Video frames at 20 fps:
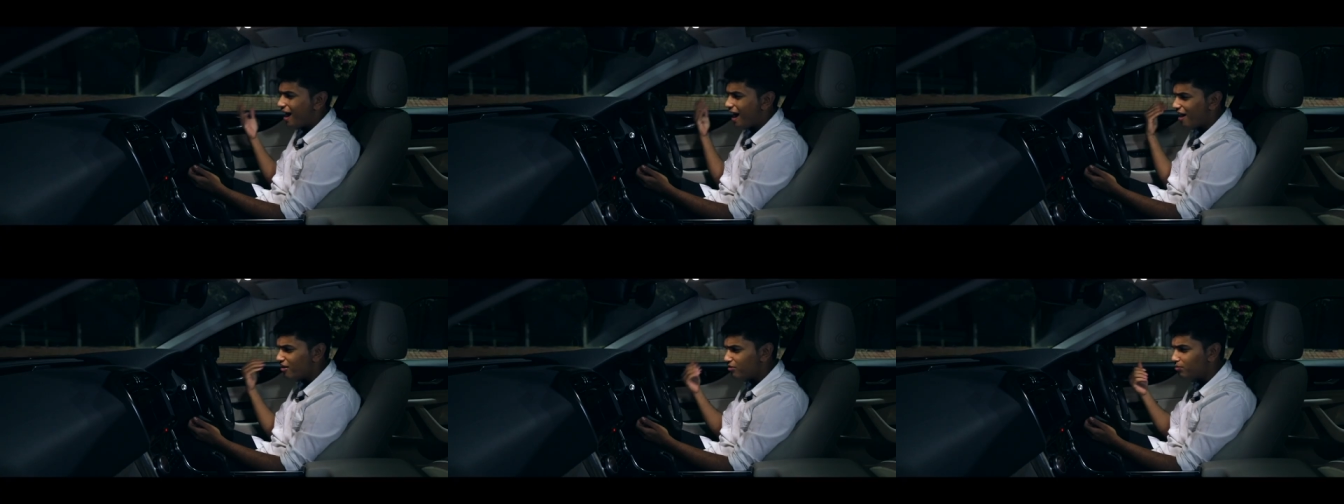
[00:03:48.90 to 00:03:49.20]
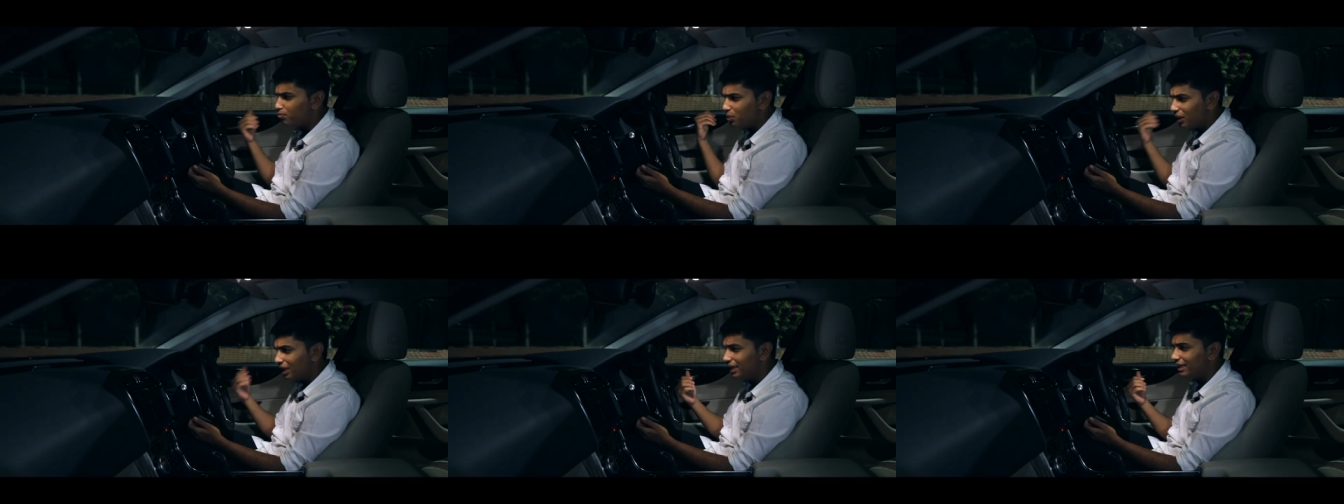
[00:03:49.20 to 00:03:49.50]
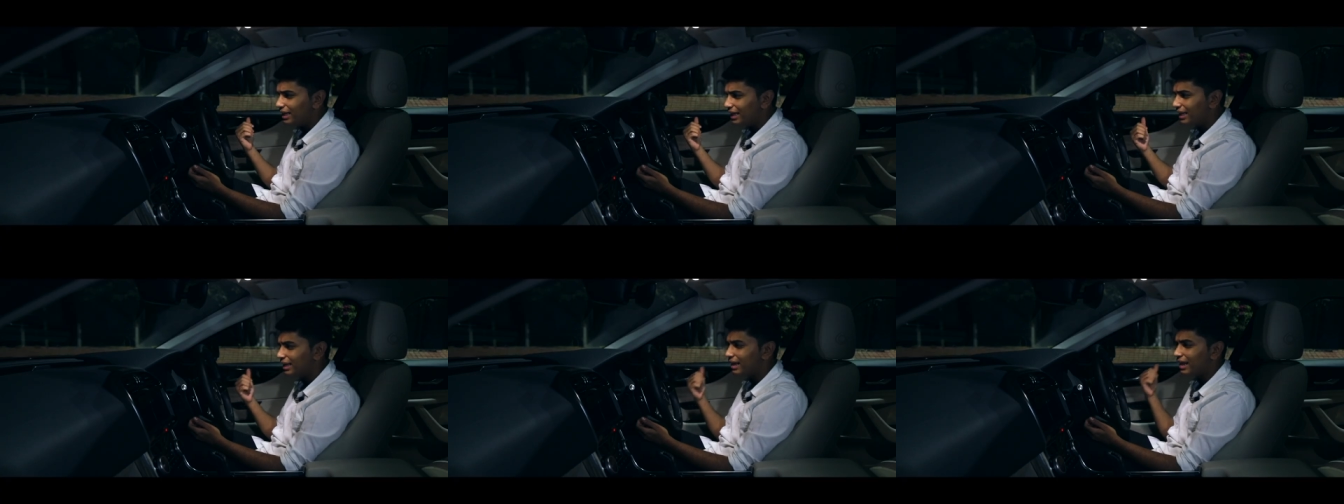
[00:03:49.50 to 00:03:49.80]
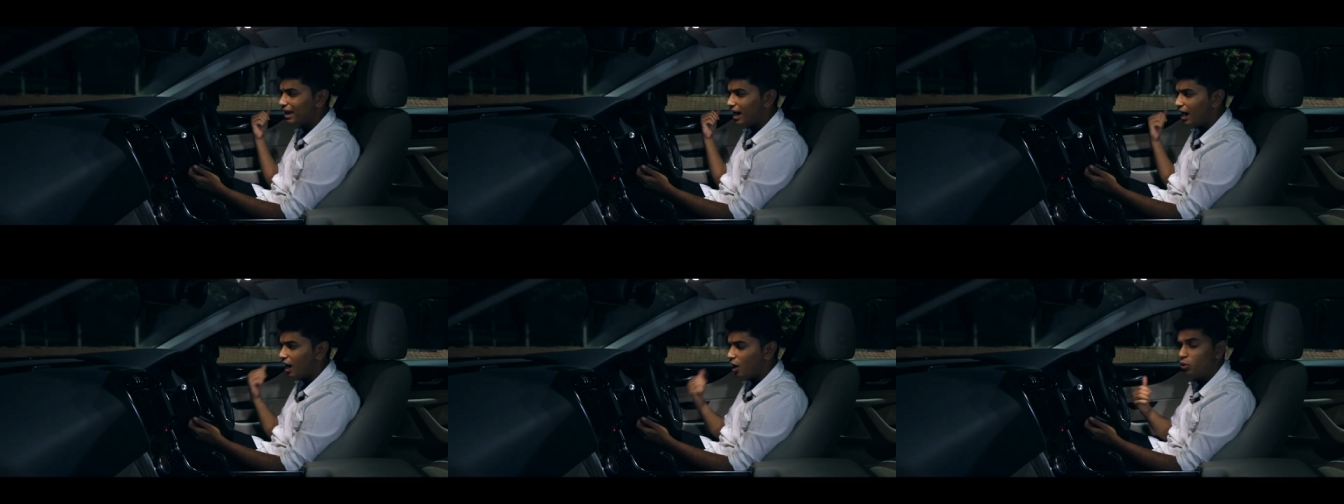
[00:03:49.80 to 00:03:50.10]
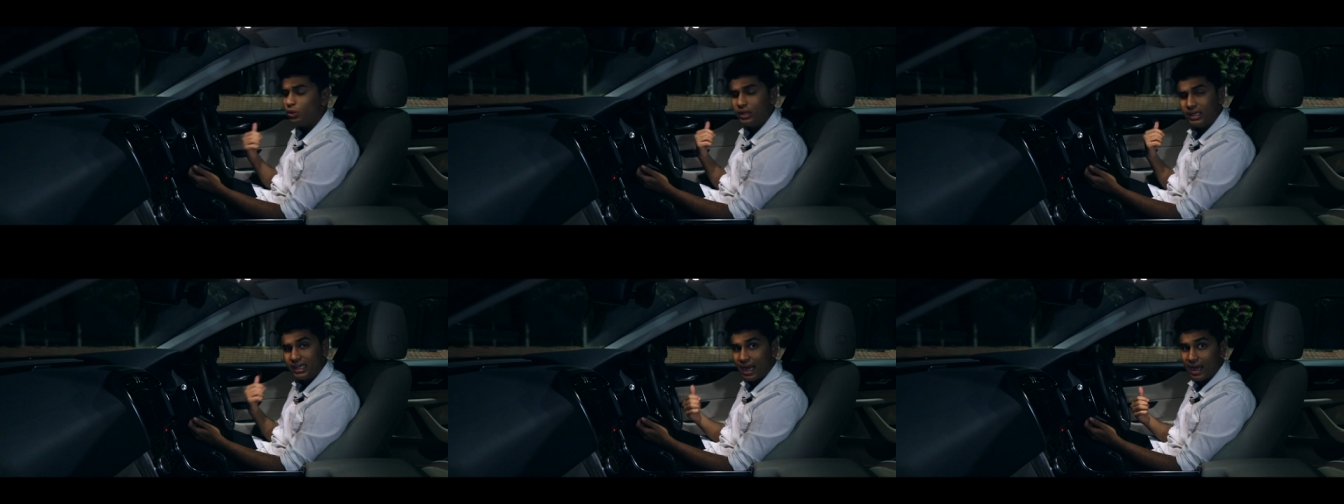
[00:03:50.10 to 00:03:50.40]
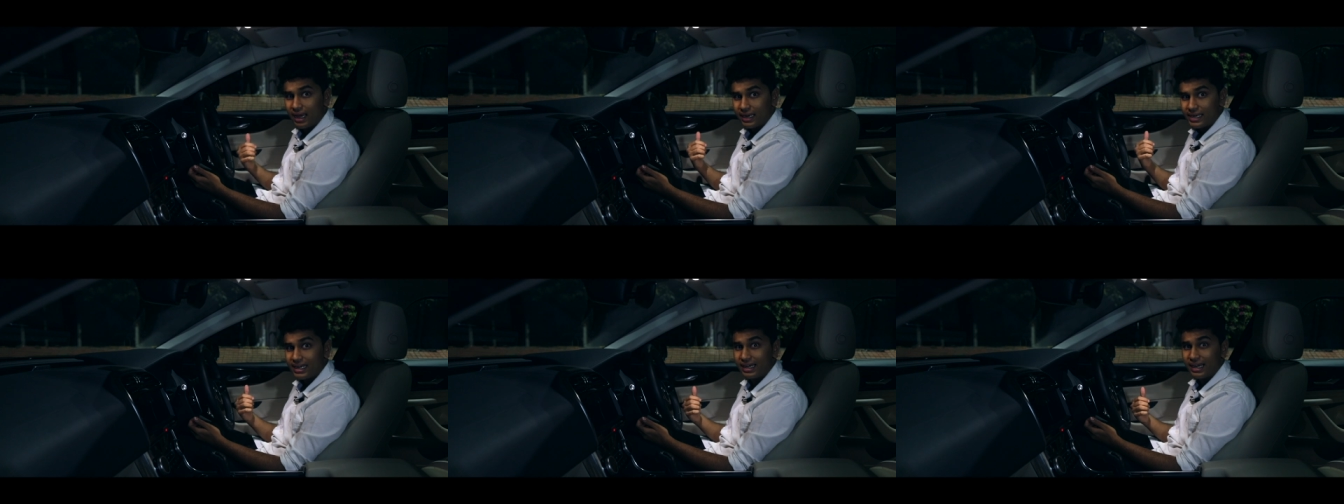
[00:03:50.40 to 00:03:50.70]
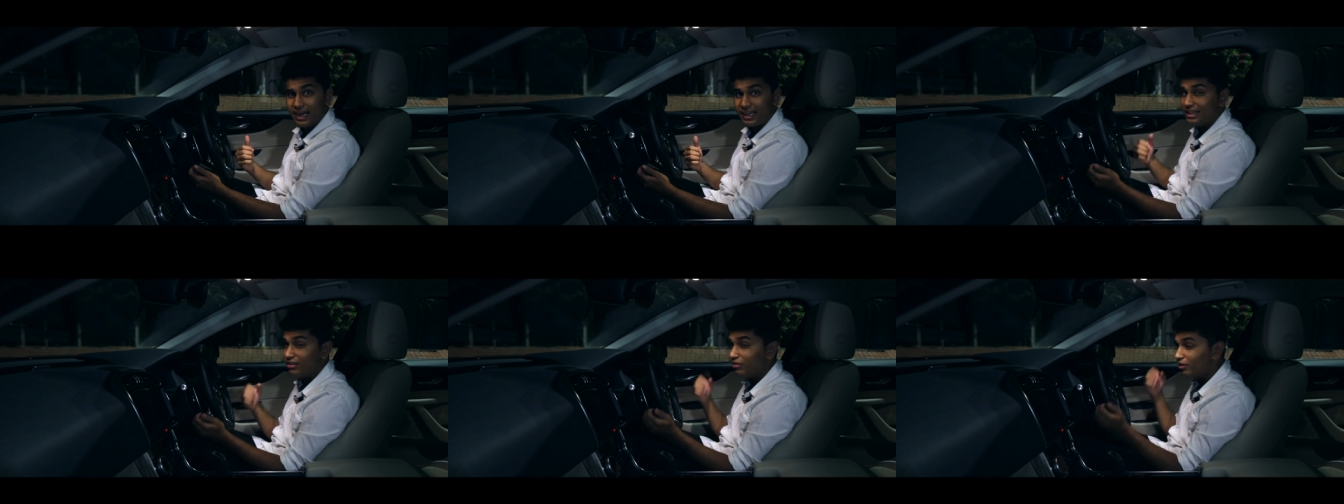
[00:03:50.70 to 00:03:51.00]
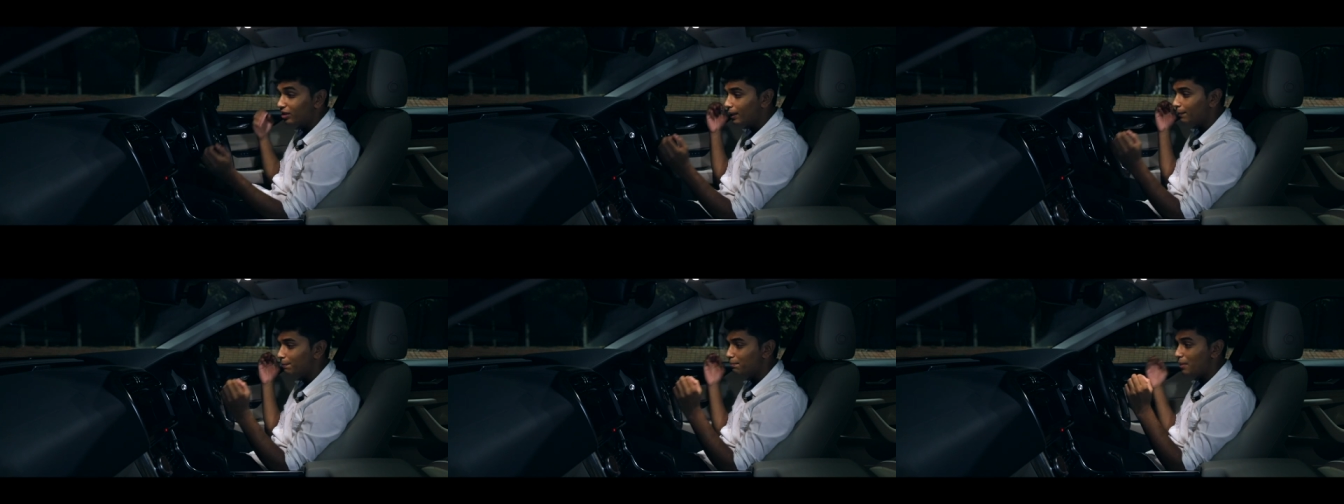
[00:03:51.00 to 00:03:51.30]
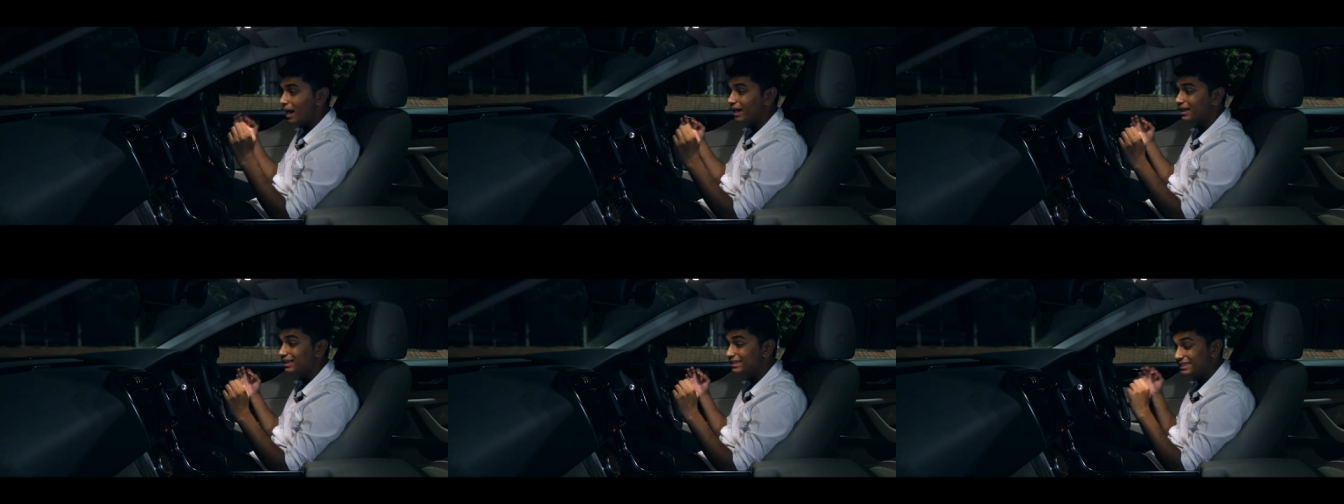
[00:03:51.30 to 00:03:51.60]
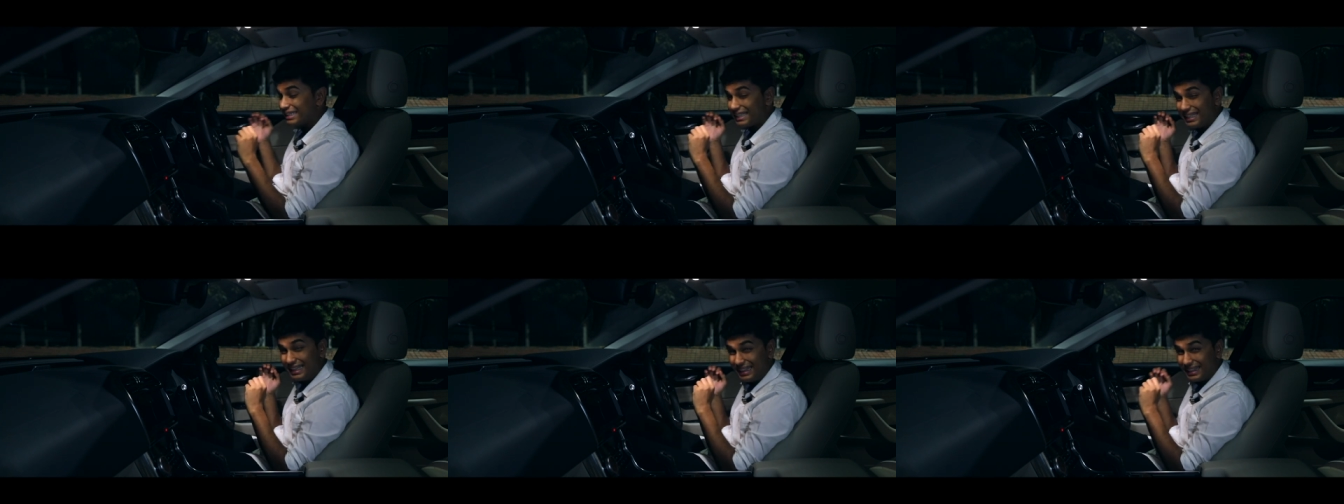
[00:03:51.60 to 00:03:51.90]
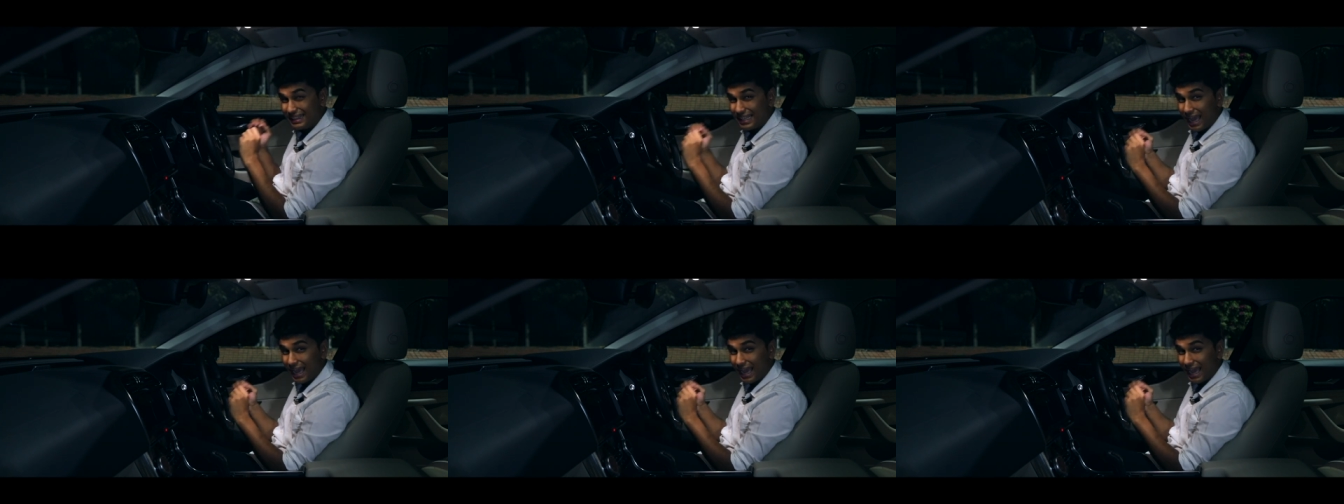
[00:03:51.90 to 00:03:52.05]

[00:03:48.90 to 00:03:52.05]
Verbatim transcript: I've been in an Audi R eight and even the paddles in